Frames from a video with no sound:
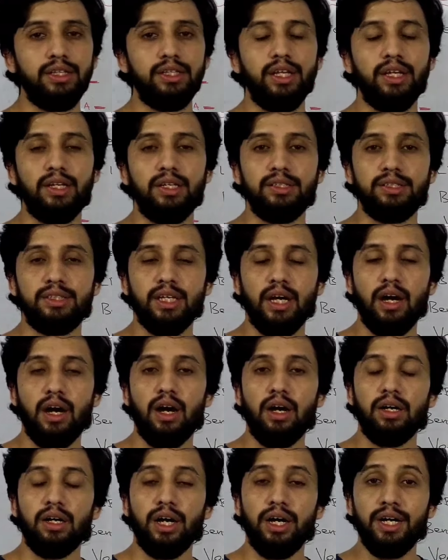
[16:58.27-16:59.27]
There is
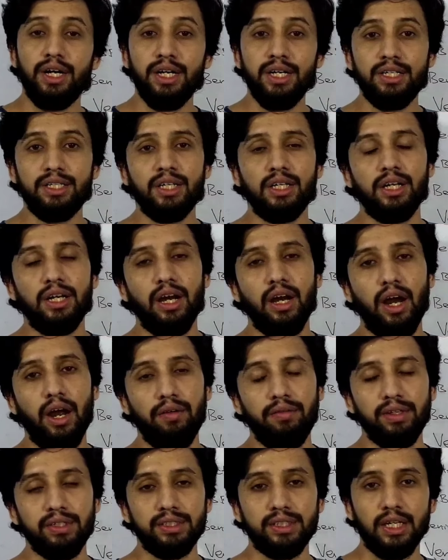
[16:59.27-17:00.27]
the condition,
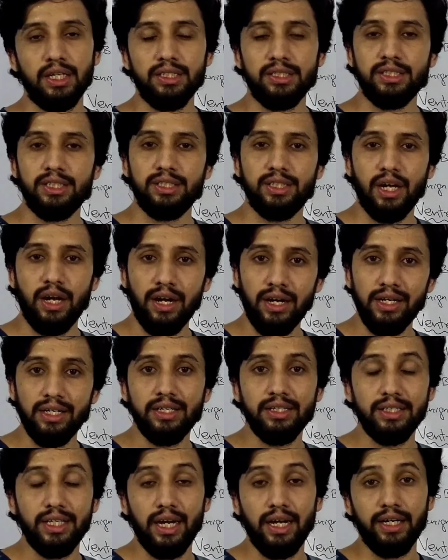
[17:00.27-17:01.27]
I have discussed it
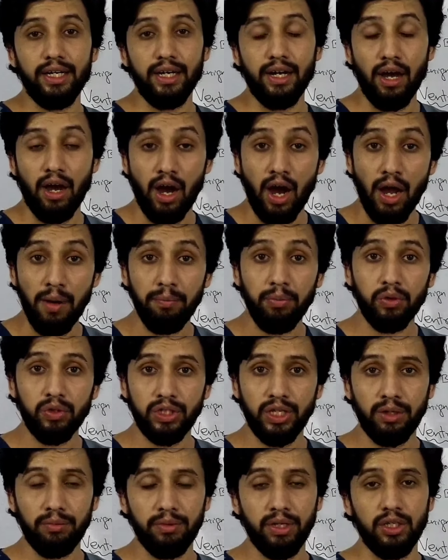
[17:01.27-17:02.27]
earlier, that in a
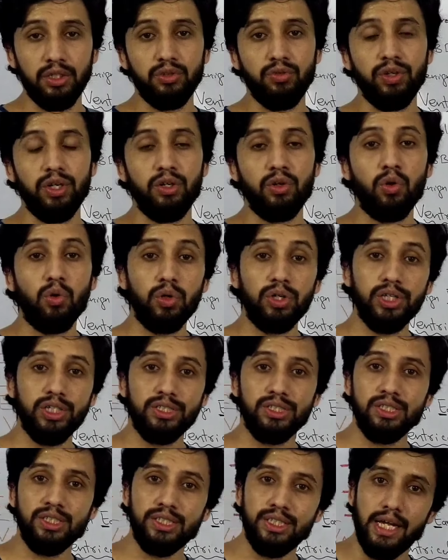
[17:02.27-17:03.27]
hypothermia you will
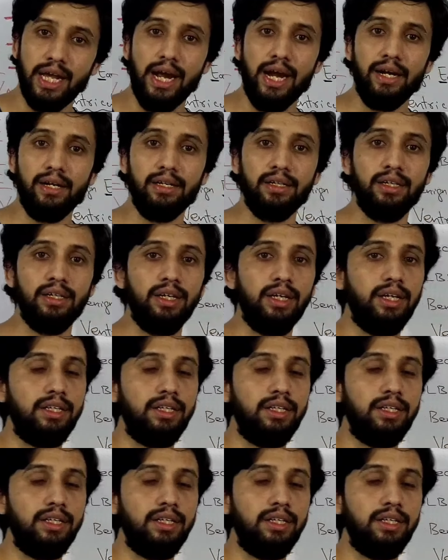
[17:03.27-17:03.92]
notice that